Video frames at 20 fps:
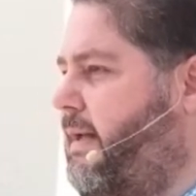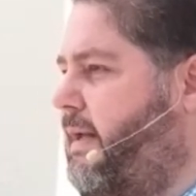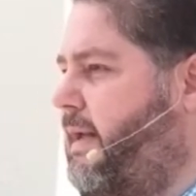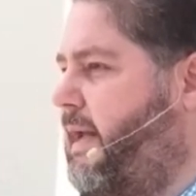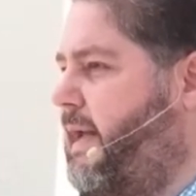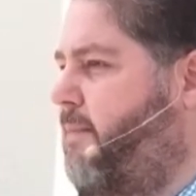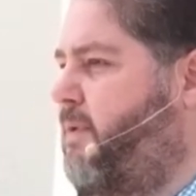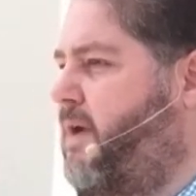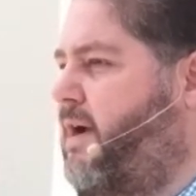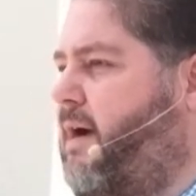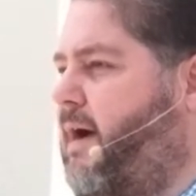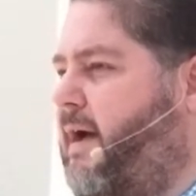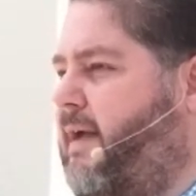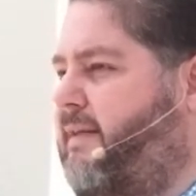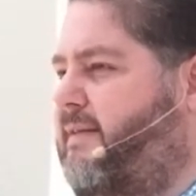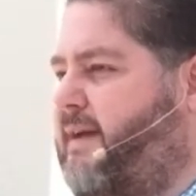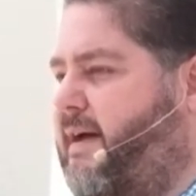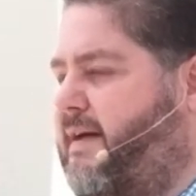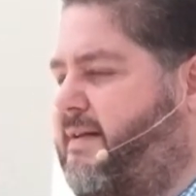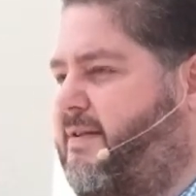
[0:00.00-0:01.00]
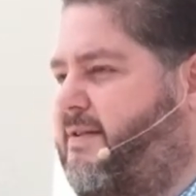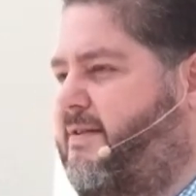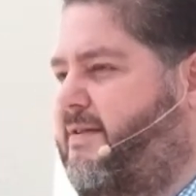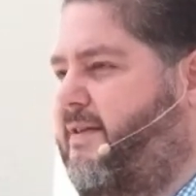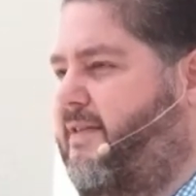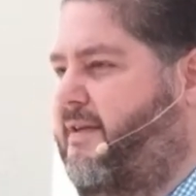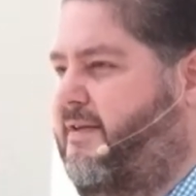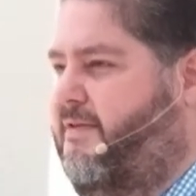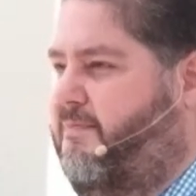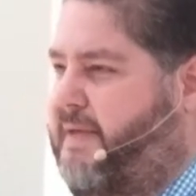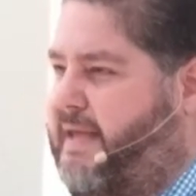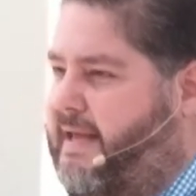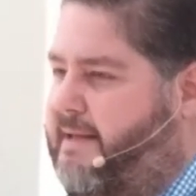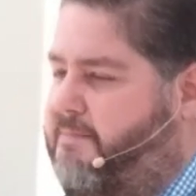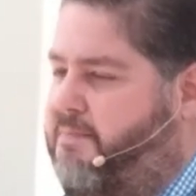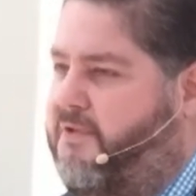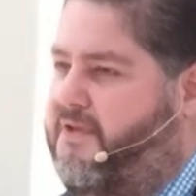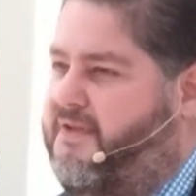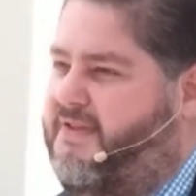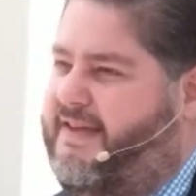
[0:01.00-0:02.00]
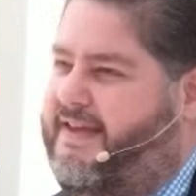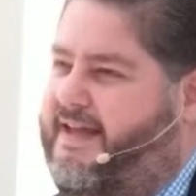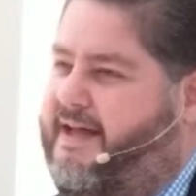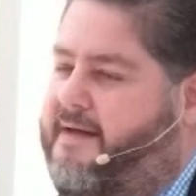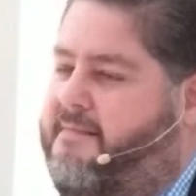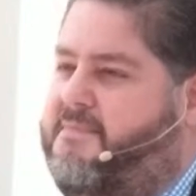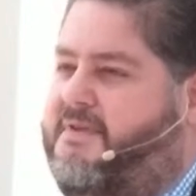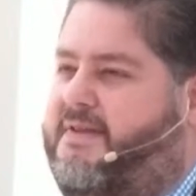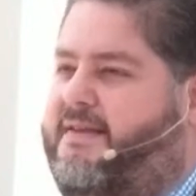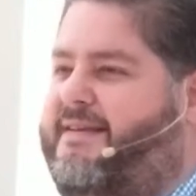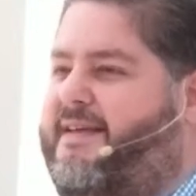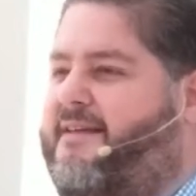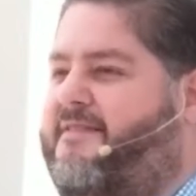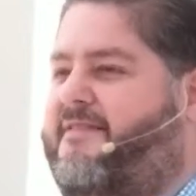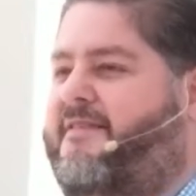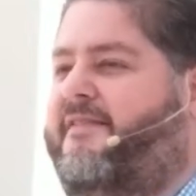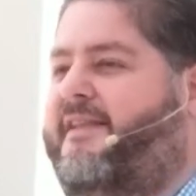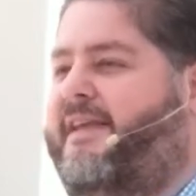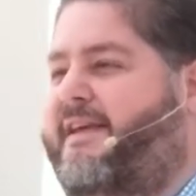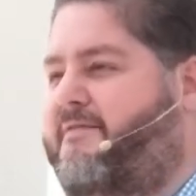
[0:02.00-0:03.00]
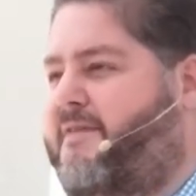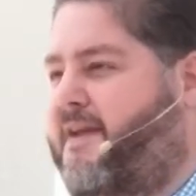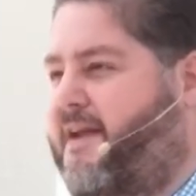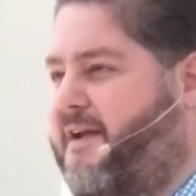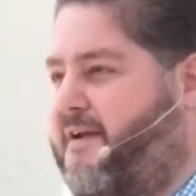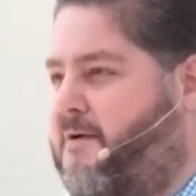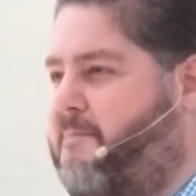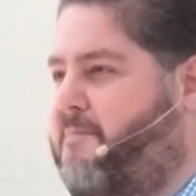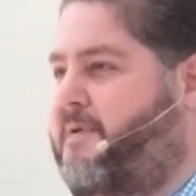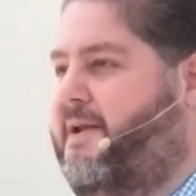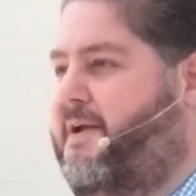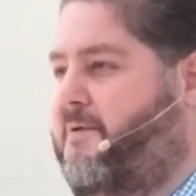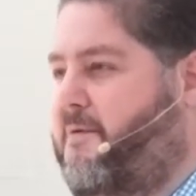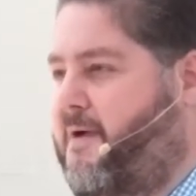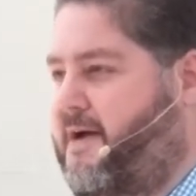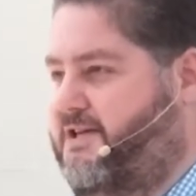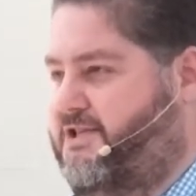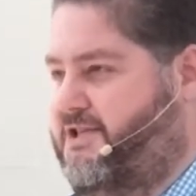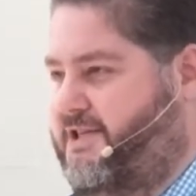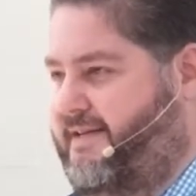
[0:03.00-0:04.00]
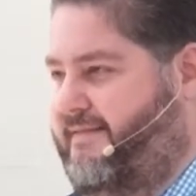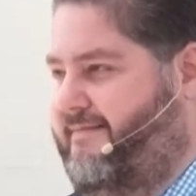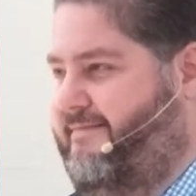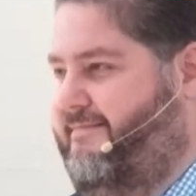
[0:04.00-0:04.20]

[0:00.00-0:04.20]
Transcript: And what God does to this people is he comes and doesn't leave it an open question.